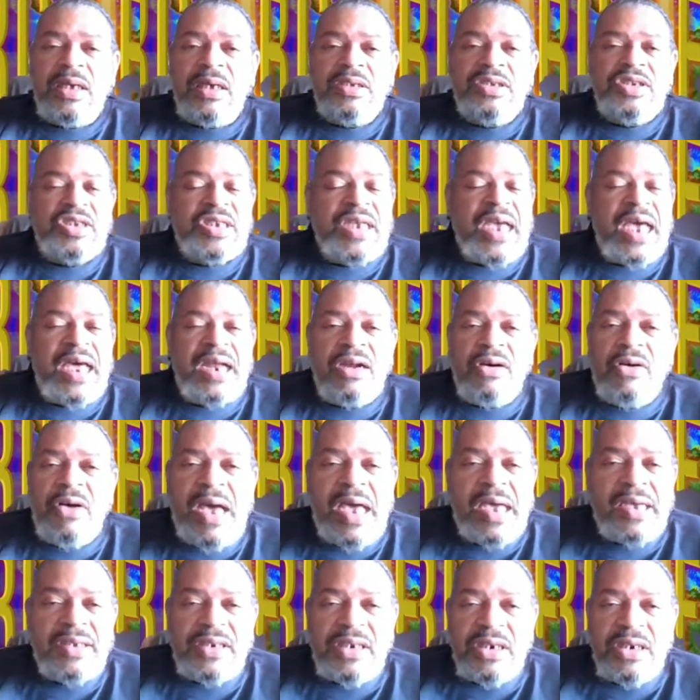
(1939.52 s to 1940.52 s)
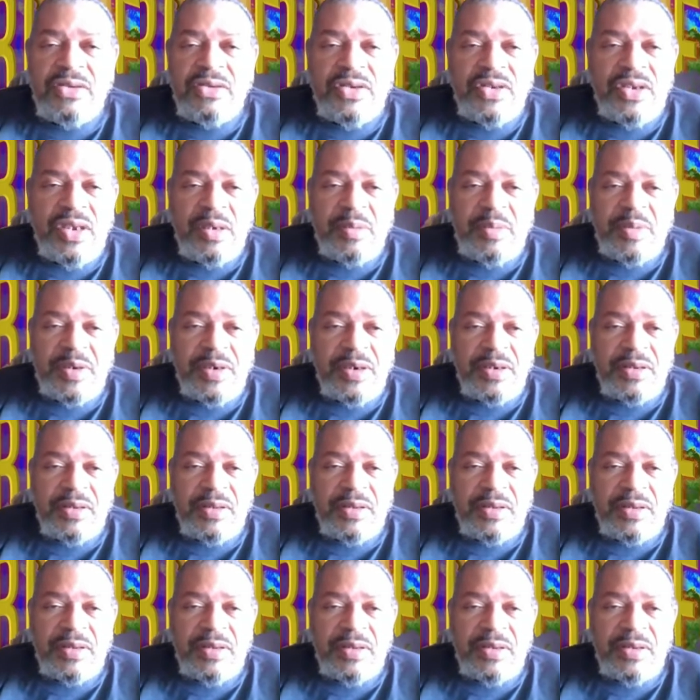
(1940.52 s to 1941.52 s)
A shadow has no
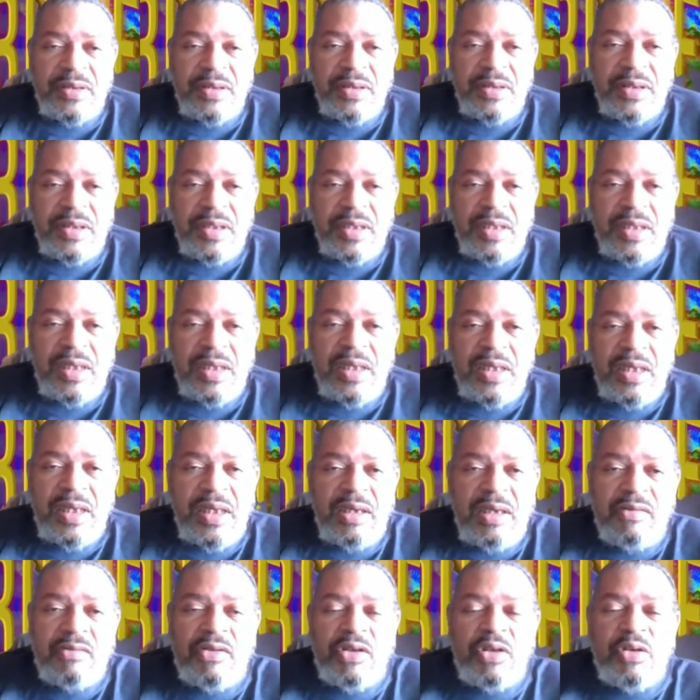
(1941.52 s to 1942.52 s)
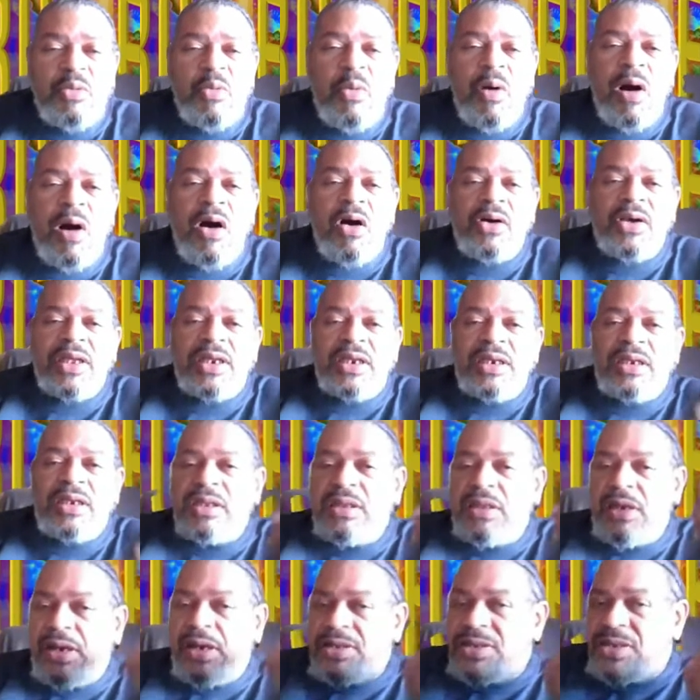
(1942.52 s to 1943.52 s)
substance. If you in
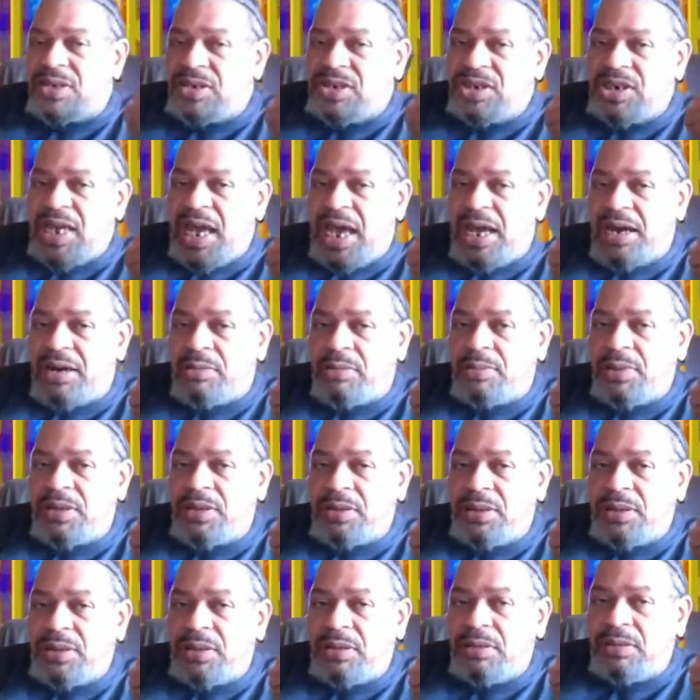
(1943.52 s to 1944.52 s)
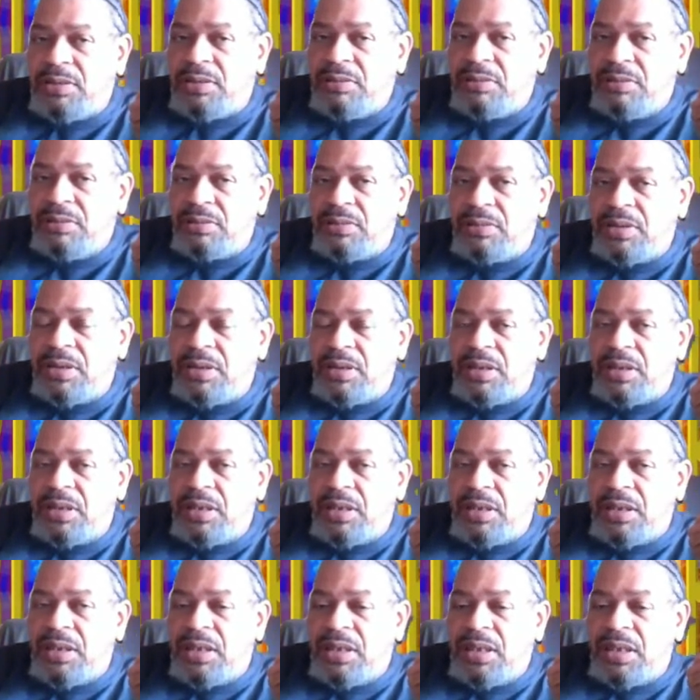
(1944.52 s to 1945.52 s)
and there's a shadow with you,
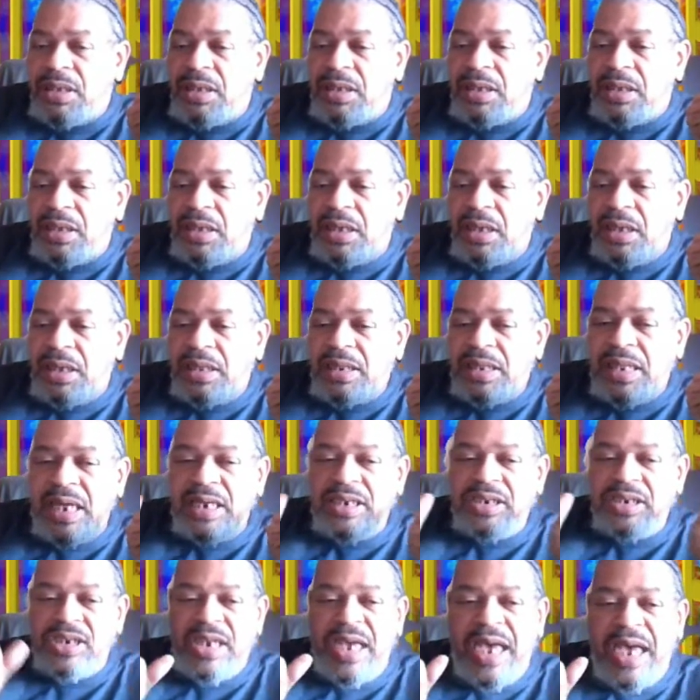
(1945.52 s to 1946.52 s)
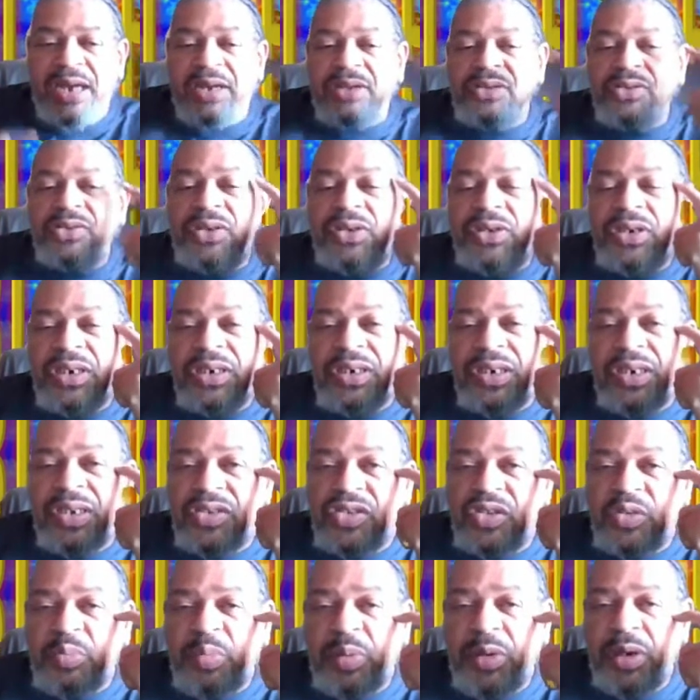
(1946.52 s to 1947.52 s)
uh, that shadow is going to
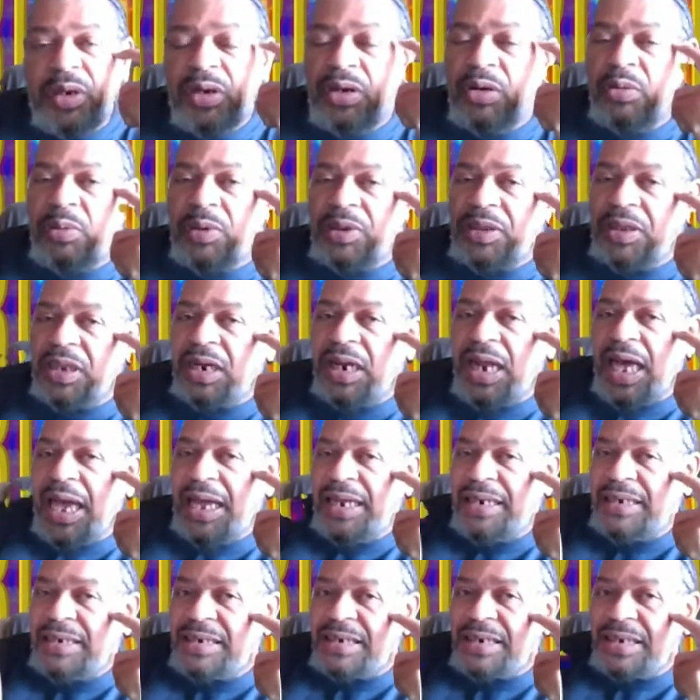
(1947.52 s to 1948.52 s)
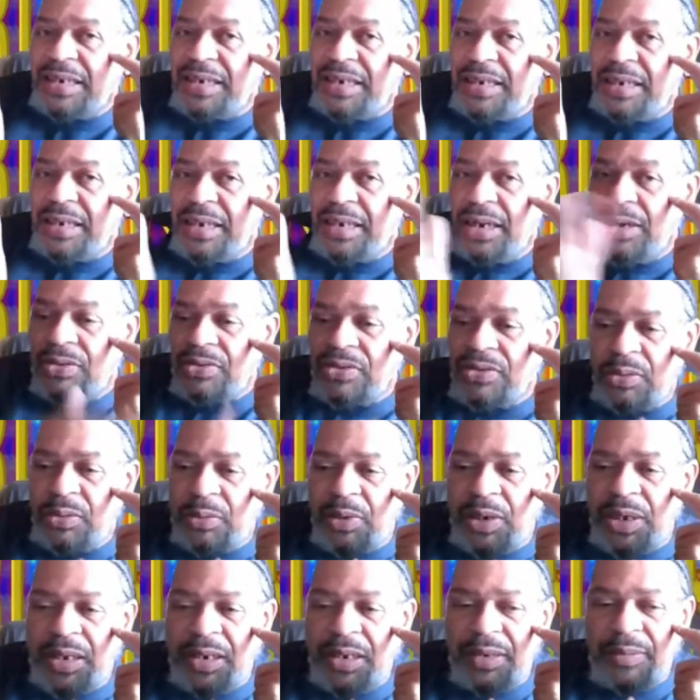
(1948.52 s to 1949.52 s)
disappear when the light goes
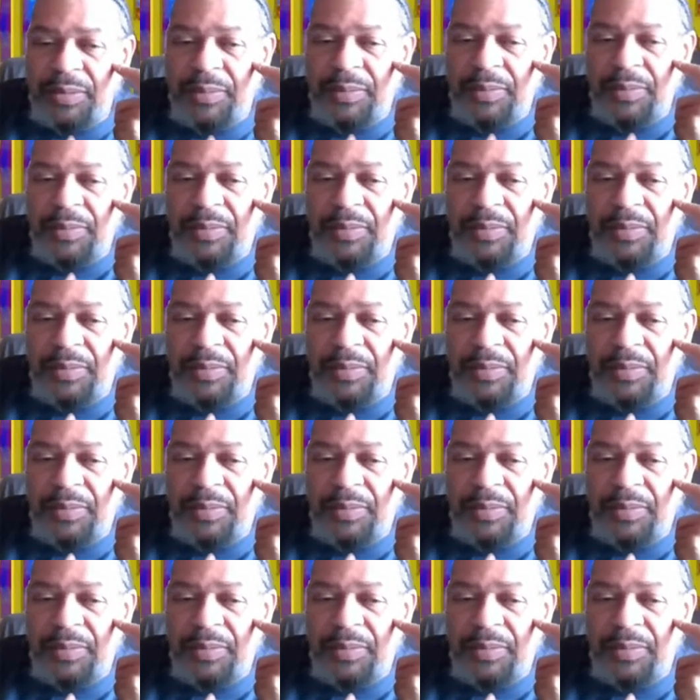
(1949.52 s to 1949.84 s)
away.